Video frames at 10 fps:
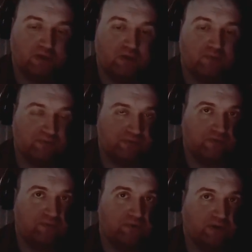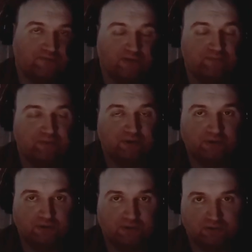Over 3.5 billion
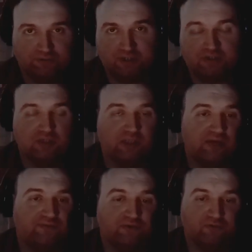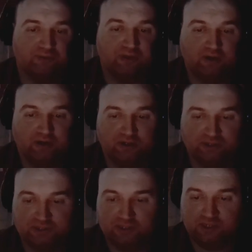users basically left you
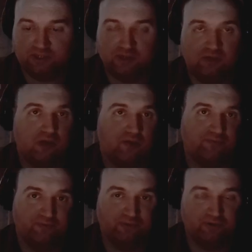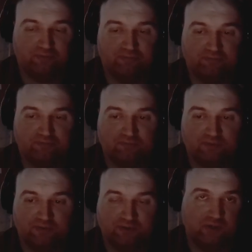because of the
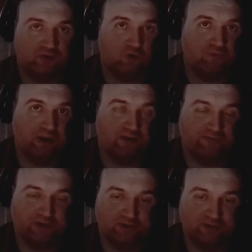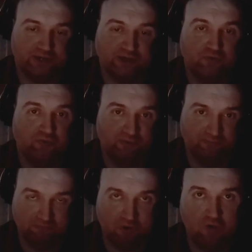control panel features that you
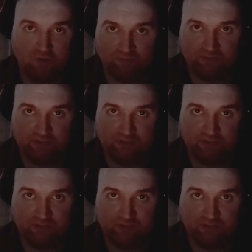removed